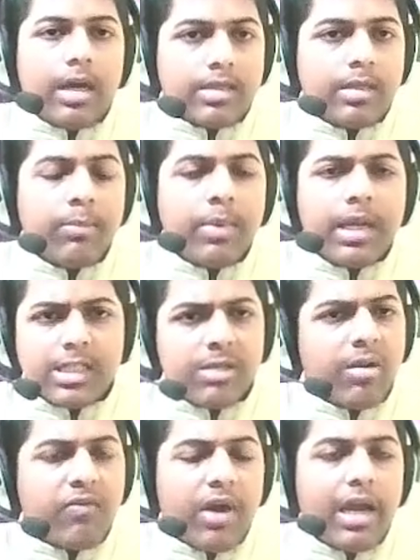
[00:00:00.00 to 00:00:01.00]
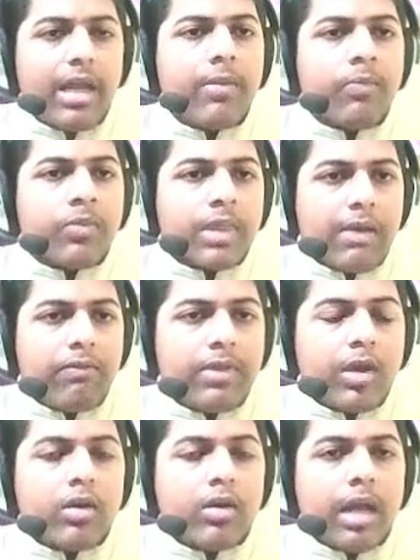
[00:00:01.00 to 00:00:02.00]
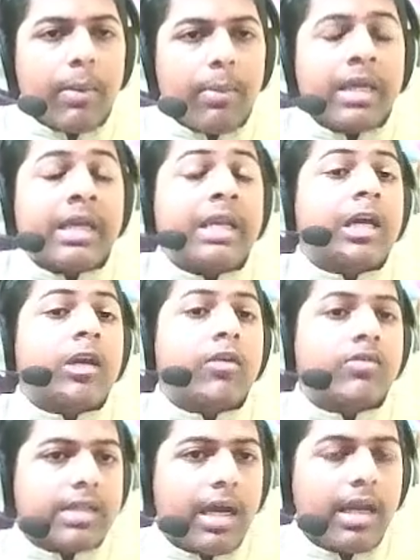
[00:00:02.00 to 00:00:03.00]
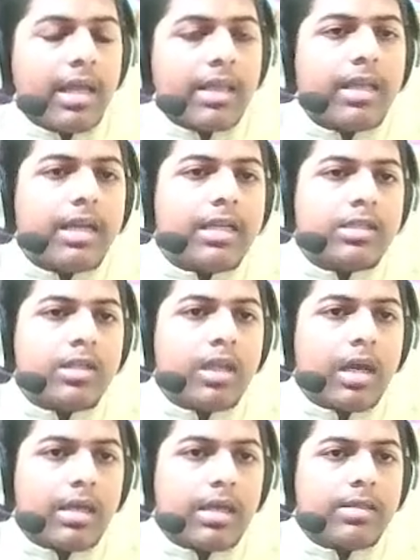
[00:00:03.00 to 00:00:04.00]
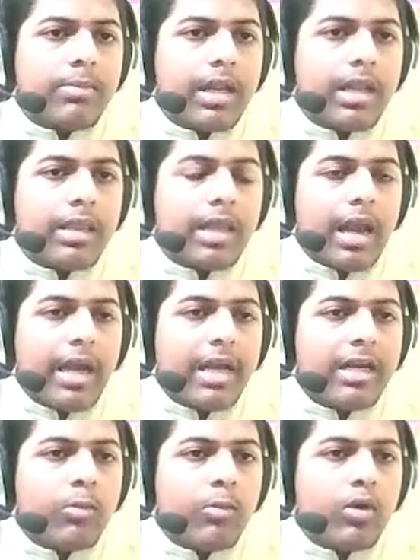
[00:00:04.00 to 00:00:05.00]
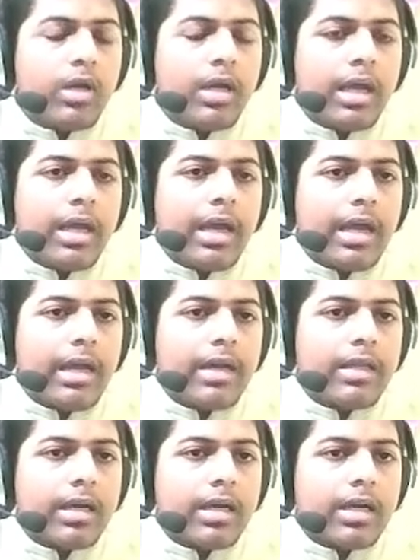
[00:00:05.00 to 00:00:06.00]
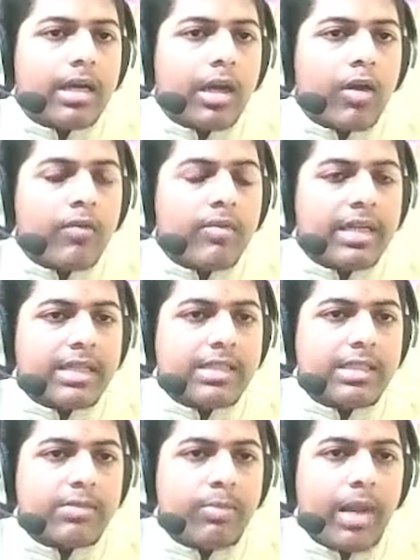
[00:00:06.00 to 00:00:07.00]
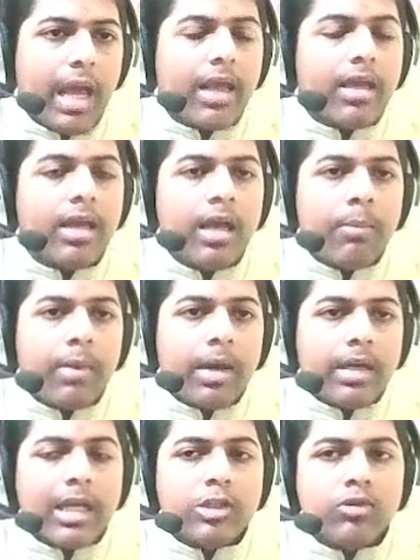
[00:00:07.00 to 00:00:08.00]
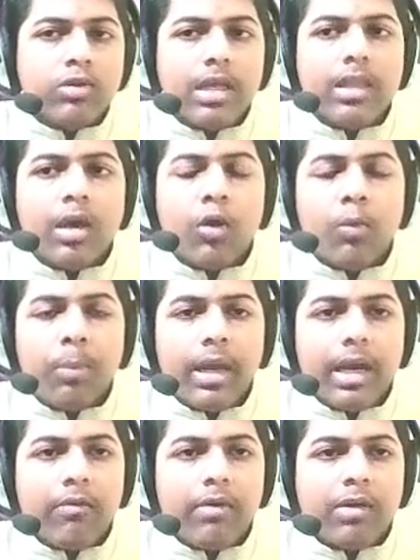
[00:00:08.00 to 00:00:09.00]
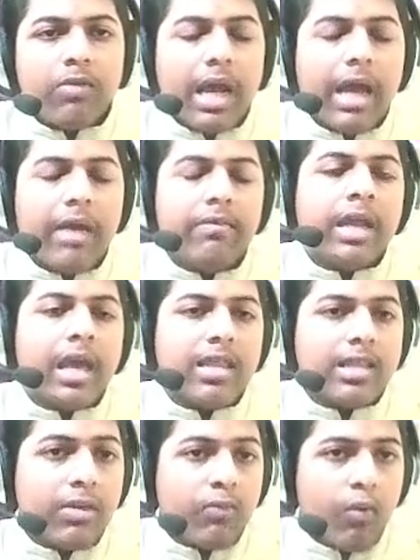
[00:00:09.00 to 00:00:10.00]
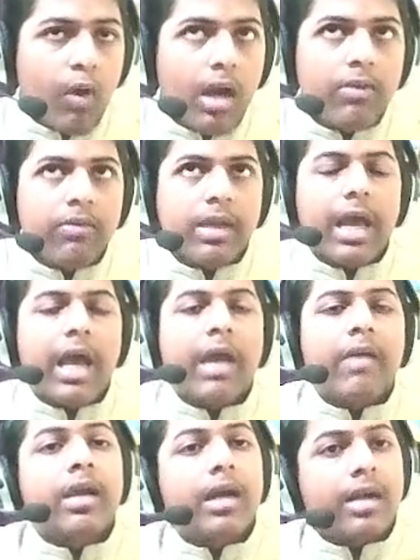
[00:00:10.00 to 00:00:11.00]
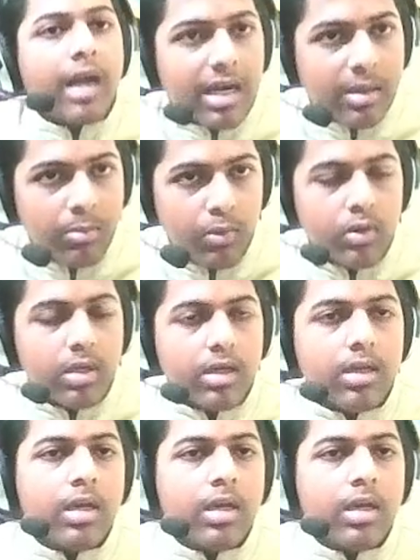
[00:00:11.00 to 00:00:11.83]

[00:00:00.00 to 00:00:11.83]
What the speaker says: simple HTML file, that without applying any kind of styling, there is simply the light mode and the color of the text is black. But actually in the Opera, what we are having as a default, we are having a dark mode.